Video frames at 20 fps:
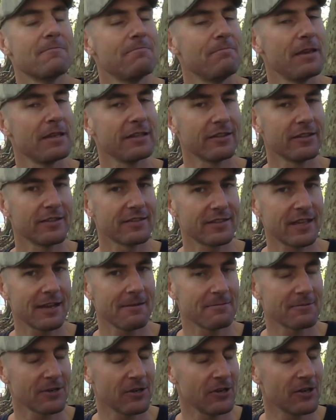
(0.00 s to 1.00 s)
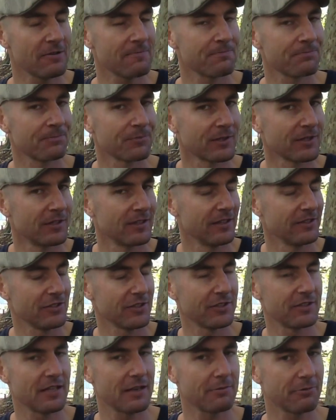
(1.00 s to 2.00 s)
picked at the same time,
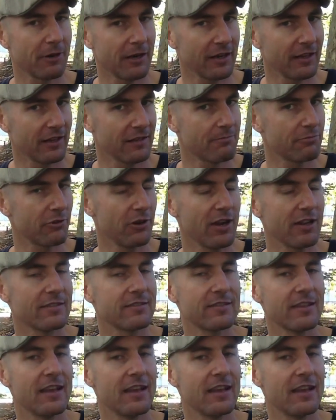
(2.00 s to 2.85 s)
just separated at the press.